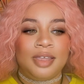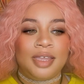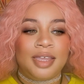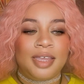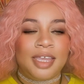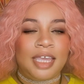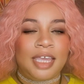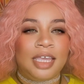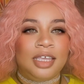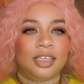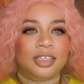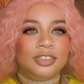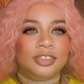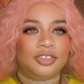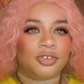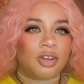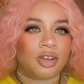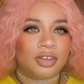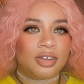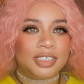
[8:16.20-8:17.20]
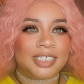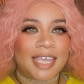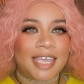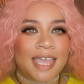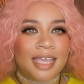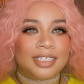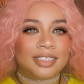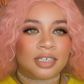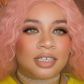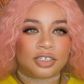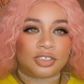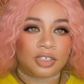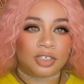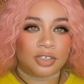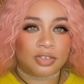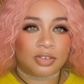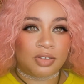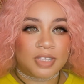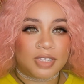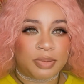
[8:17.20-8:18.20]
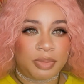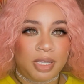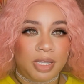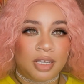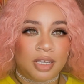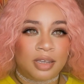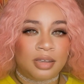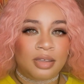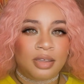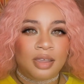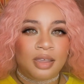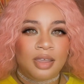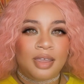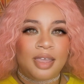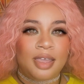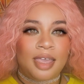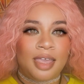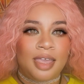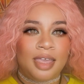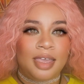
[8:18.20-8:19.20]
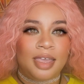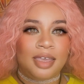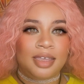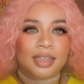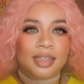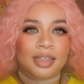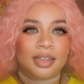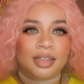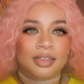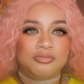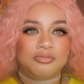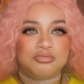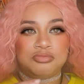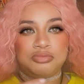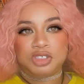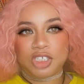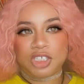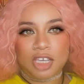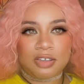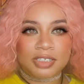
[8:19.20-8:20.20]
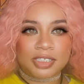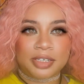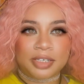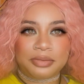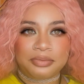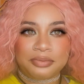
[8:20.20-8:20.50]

he drugs and sexually assaults Amina, and she kills him.